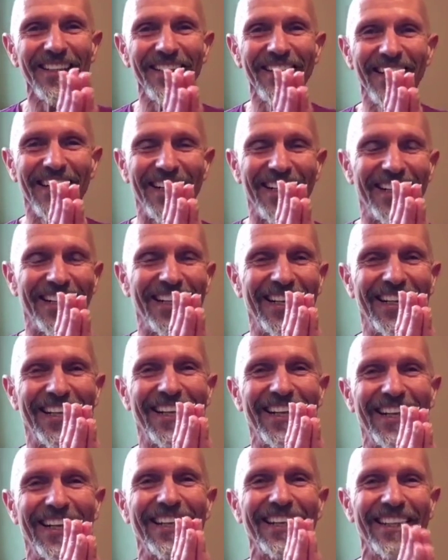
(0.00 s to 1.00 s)

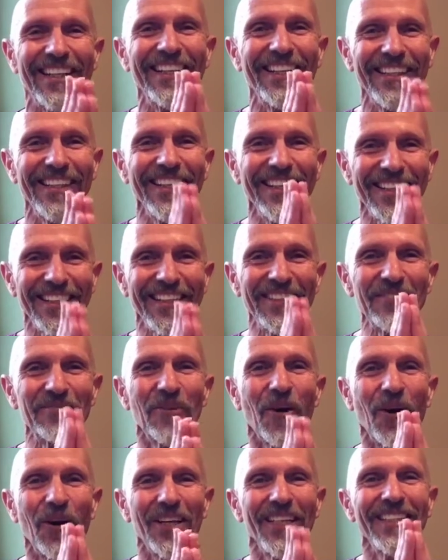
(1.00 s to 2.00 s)
Good
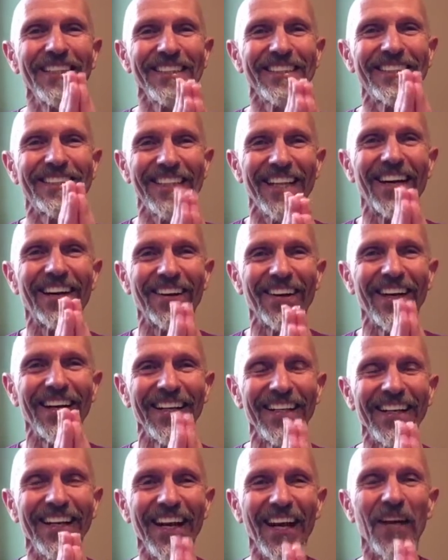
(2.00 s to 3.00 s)
morning, Sarah.